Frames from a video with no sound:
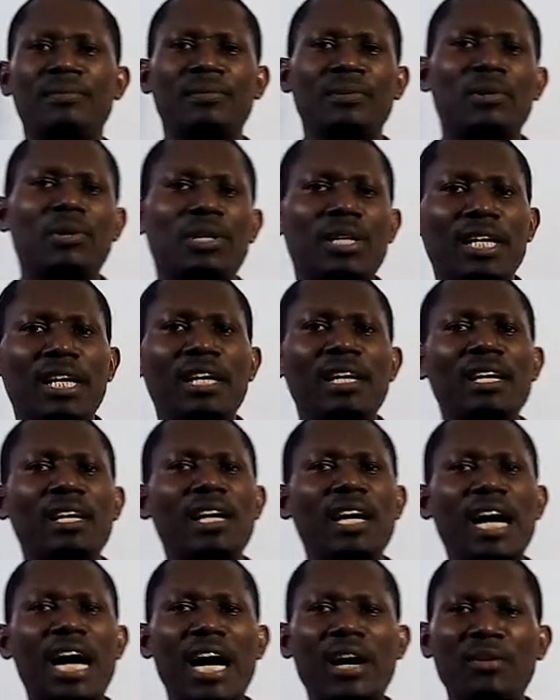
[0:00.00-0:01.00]
Okay,
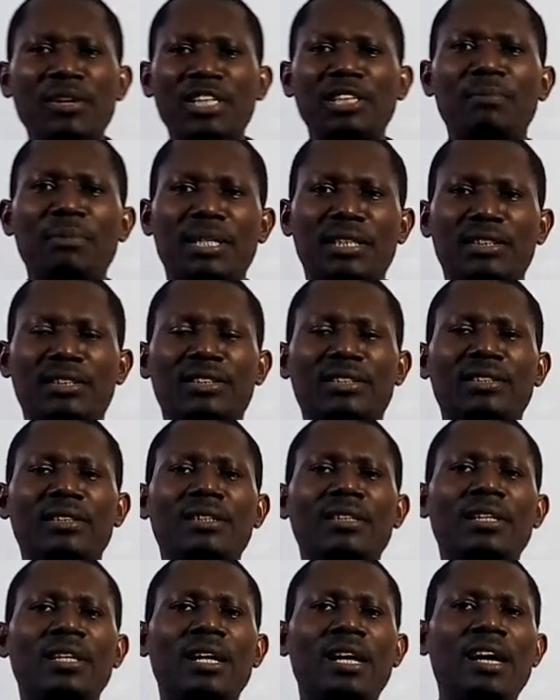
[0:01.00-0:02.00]
arrangement.
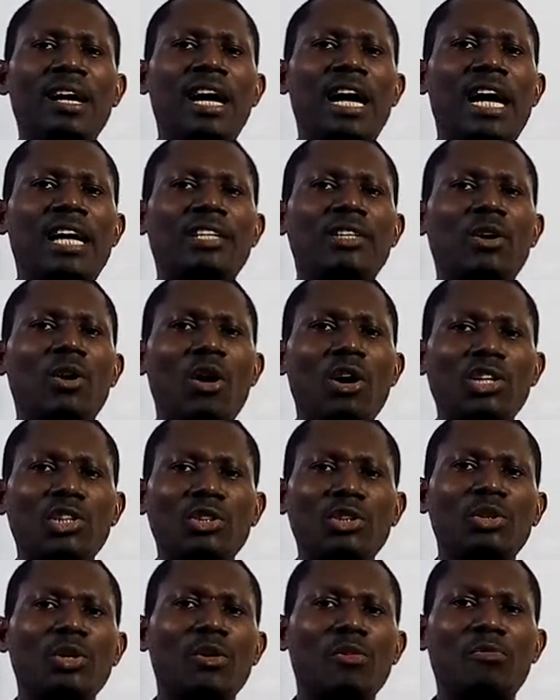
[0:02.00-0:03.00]
And
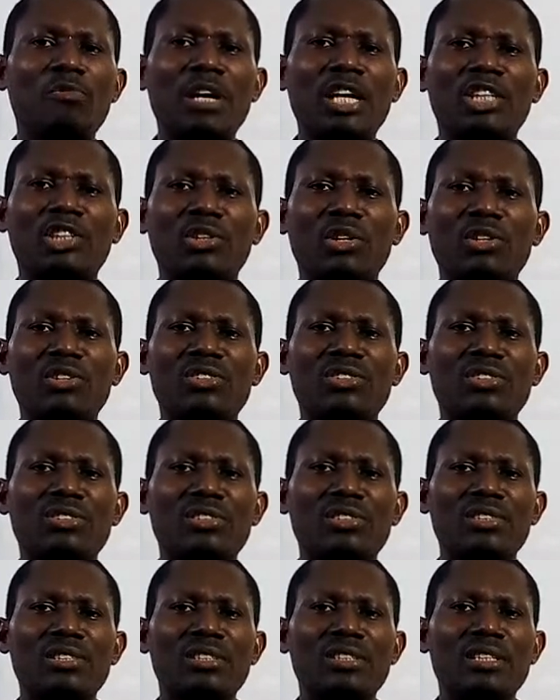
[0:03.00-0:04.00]
ordering of
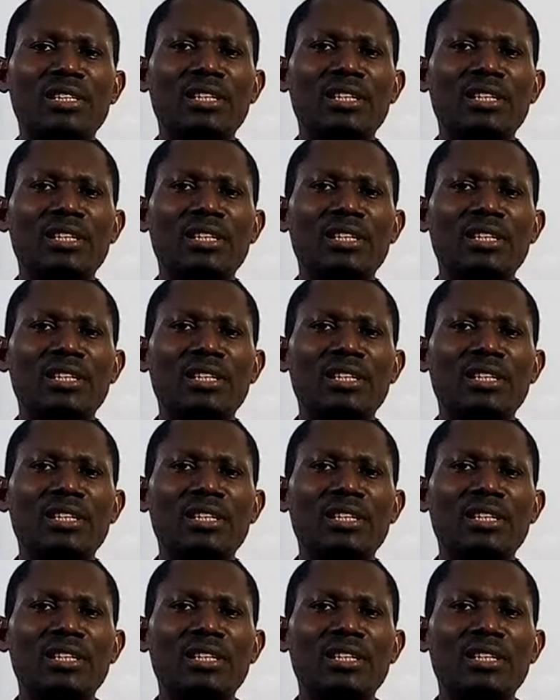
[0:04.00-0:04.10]
fractions